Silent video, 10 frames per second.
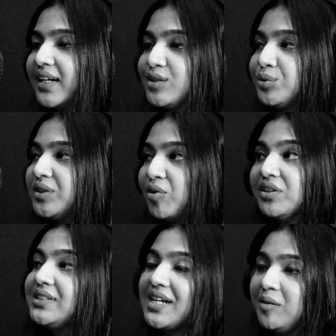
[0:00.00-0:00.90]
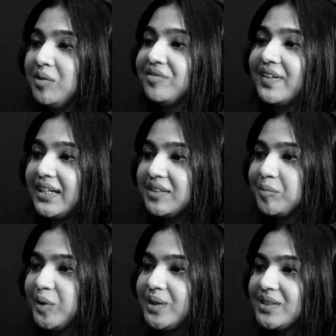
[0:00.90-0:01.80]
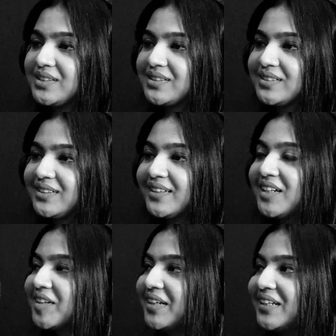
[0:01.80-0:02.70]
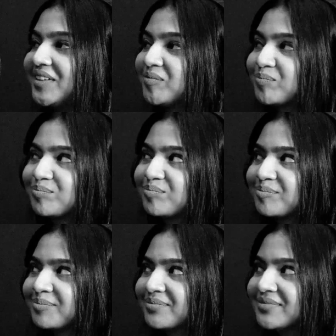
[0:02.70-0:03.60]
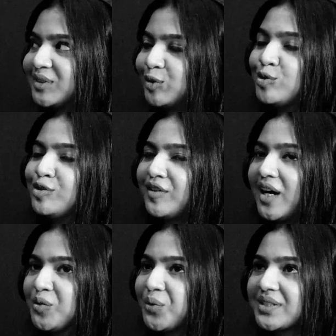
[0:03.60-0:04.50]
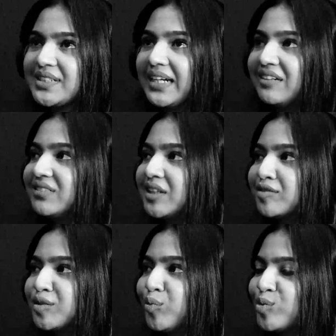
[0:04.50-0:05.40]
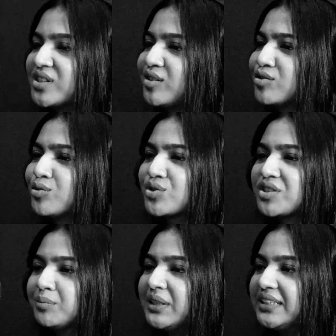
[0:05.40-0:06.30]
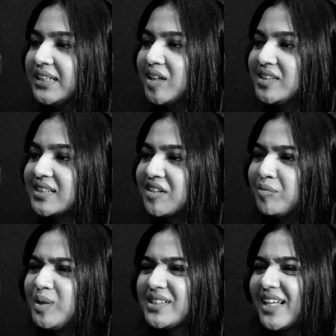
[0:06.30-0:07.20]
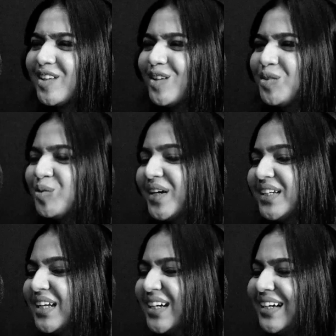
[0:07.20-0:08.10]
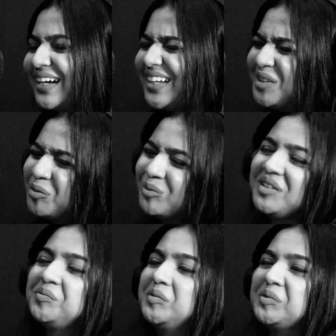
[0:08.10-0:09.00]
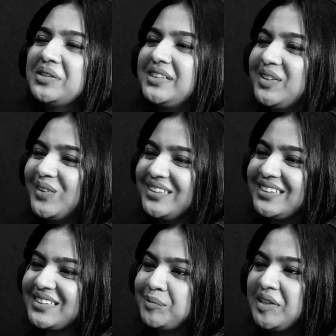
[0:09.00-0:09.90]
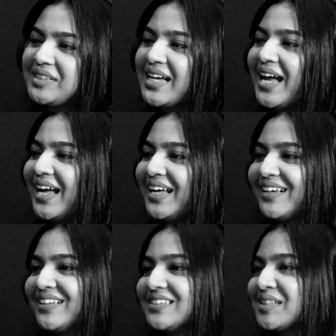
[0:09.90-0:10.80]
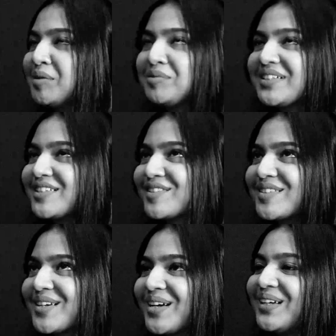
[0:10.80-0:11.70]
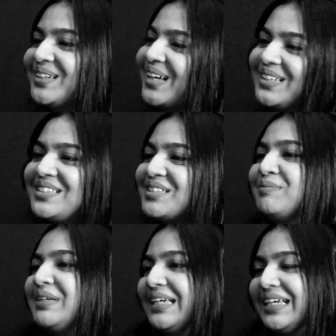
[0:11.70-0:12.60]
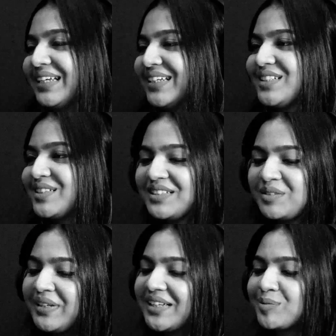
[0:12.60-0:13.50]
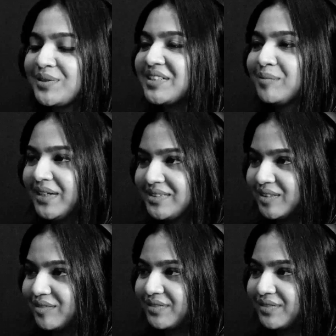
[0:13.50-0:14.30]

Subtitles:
I do it all the time, in fact, because there are loads of artworks that I've never posted on social media and stuff, because I thought, you know what, I don't want people to see all this, because sometimes this is me, and it's just me expressing myself.